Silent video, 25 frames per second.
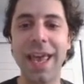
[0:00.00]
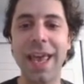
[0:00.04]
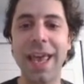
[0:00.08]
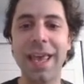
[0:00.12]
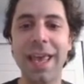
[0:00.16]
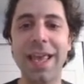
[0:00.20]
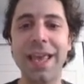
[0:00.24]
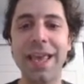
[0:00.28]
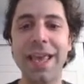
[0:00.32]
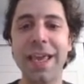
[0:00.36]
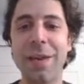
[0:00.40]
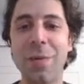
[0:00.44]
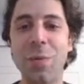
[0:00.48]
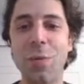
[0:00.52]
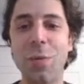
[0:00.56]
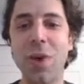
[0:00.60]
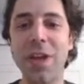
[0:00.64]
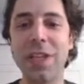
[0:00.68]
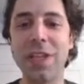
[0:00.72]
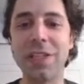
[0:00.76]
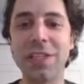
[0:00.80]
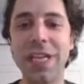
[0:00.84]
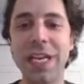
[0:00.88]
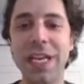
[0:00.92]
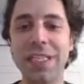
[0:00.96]
And
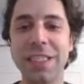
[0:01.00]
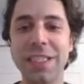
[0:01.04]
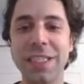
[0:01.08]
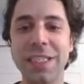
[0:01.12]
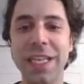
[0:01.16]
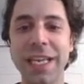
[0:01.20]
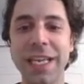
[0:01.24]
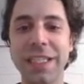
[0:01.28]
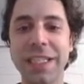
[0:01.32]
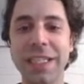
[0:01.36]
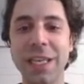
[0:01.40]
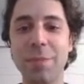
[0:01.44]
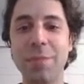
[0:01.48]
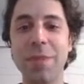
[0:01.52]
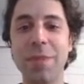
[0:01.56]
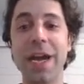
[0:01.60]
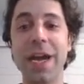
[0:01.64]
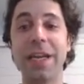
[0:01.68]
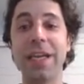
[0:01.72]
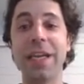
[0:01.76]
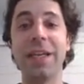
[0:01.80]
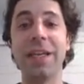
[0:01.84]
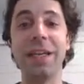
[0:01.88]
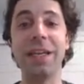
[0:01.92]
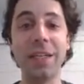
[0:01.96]
once I select them,
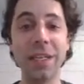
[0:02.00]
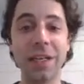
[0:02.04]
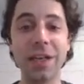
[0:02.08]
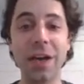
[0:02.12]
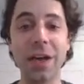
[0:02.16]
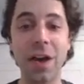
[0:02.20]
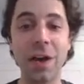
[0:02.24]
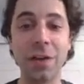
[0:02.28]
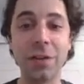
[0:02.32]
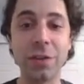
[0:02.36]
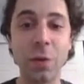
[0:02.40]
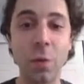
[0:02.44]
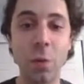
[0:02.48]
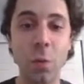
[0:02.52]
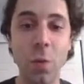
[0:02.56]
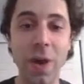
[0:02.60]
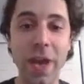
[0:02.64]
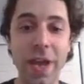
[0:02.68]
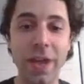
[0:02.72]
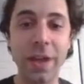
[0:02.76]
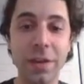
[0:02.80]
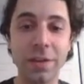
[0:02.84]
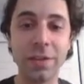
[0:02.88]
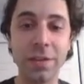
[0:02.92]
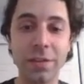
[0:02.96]
I can click on the
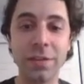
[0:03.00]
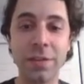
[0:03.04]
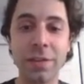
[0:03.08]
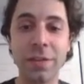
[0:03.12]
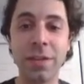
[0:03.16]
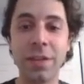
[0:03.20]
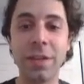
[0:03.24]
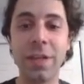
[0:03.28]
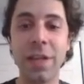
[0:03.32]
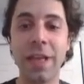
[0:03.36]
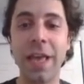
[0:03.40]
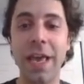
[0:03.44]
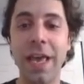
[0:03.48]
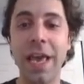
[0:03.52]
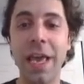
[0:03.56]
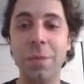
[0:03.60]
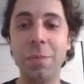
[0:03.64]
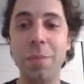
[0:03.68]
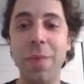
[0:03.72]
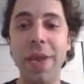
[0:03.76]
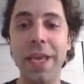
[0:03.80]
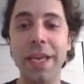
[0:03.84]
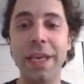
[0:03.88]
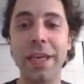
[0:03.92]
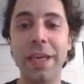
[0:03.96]
whale
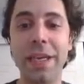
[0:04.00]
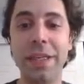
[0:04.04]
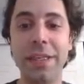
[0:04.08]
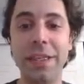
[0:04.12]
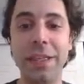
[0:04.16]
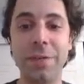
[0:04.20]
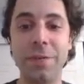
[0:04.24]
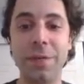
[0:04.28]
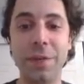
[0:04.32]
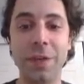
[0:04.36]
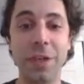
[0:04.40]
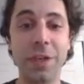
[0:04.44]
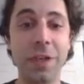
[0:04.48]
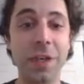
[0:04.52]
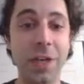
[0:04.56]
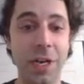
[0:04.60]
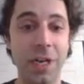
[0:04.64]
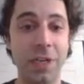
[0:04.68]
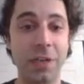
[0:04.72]
and make it a different